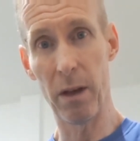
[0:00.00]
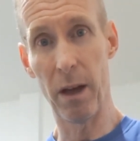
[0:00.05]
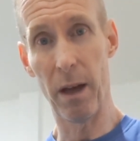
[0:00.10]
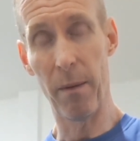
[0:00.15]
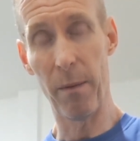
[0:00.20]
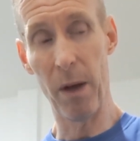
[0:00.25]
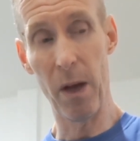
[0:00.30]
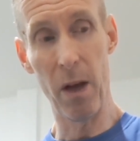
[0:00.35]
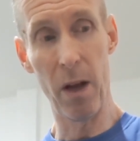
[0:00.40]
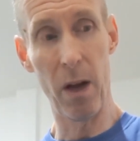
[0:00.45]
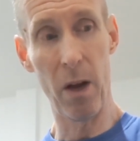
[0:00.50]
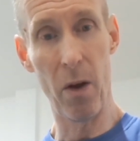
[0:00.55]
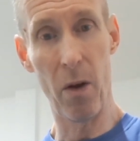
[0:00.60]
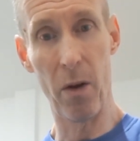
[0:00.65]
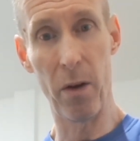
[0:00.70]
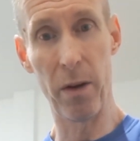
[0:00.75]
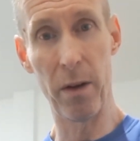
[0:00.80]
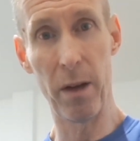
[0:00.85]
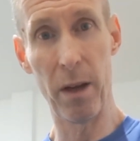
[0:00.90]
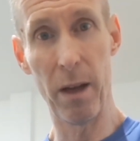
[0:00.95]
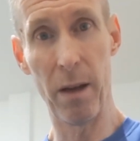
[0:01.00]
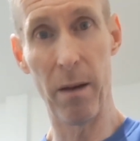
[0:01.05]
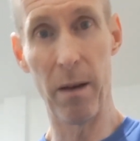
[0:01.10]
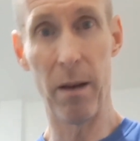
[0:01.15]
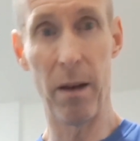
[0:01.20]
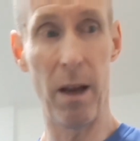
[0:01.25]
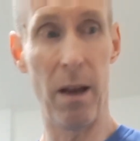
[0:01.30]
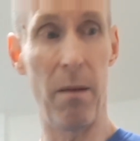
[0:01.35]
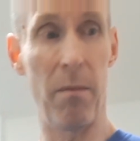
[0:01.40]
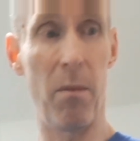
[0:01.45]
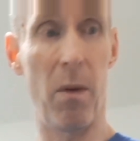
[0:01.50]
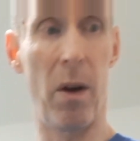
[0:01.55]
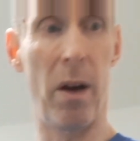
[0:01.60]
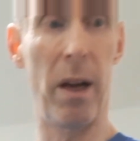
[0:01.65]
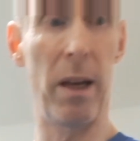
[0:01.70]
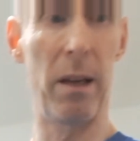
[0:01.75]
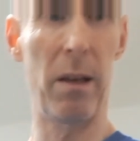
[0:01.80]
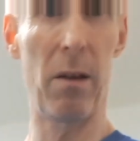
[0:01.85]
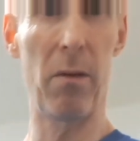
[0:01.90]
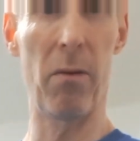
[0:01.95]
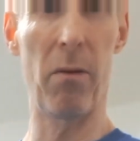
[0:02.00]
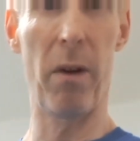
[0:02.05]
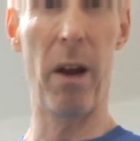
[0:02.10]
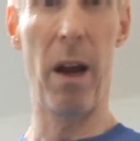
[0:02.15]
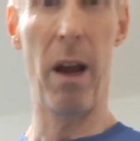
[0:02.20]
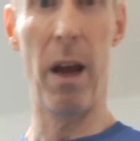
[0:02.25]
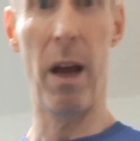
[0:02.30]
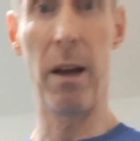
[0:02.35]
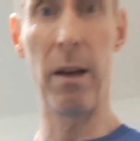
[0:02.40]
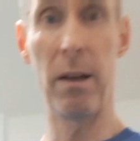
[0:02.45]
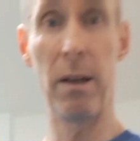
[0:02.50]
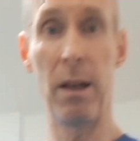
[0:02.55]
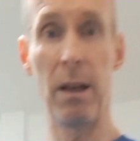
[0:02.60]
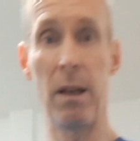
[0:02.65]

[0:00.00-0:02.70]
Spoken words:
early on in my career.